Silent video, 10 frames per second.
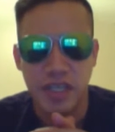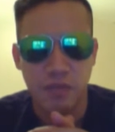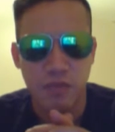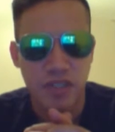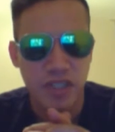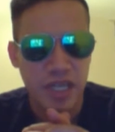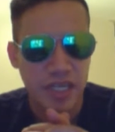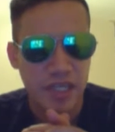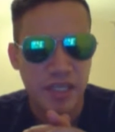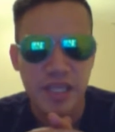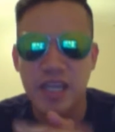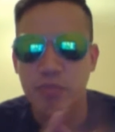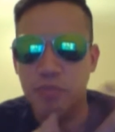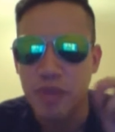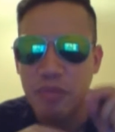It wasn't anything I could
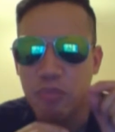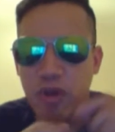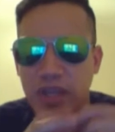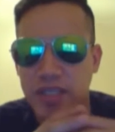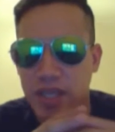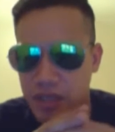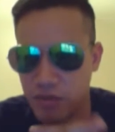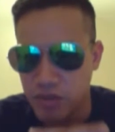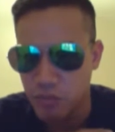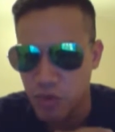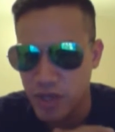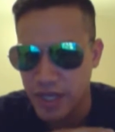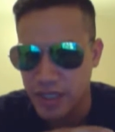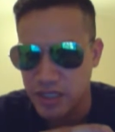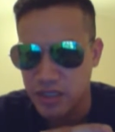pinpoint on. It was more
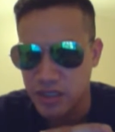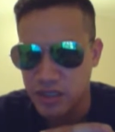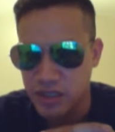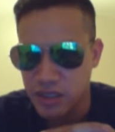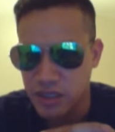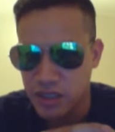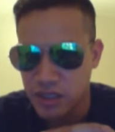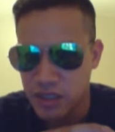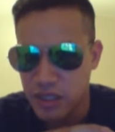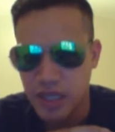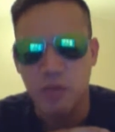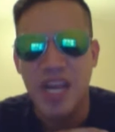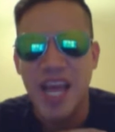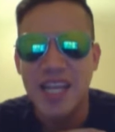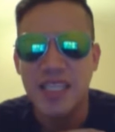like a, uh, like
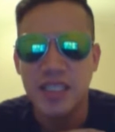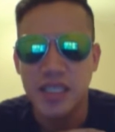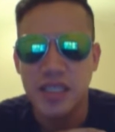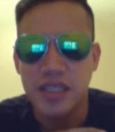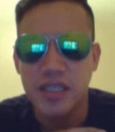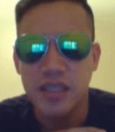relaxing,